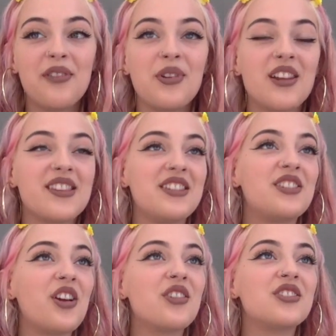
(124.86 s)
I feel like these
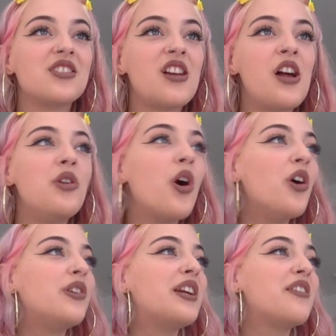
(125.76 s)
jokes not
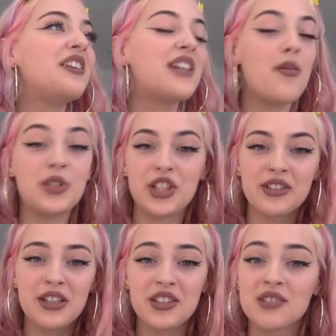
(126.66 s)
only are they damaging,
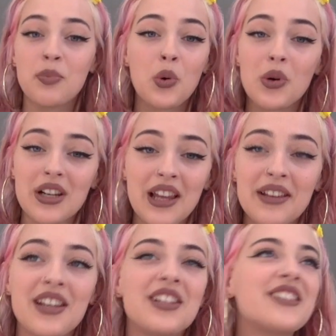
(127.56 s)
they're just boring, like
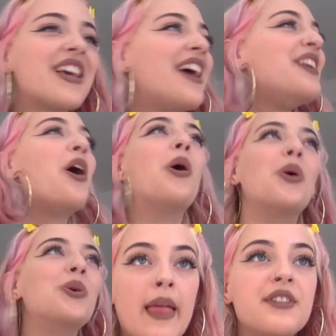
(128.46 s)
they're just getting
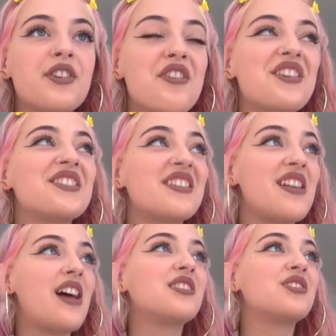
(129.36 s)
old. So this
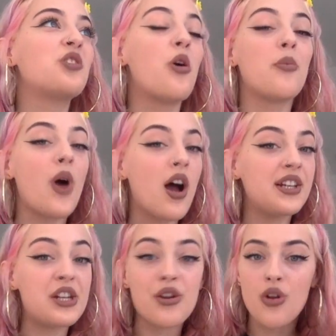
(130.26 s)
next top, I
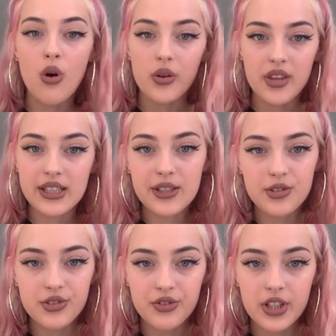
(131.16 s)
did not think it
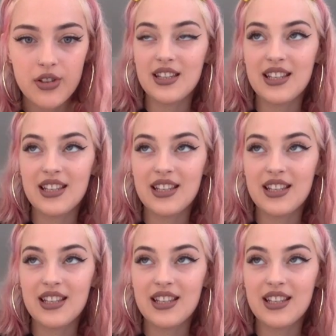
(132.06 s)
was real.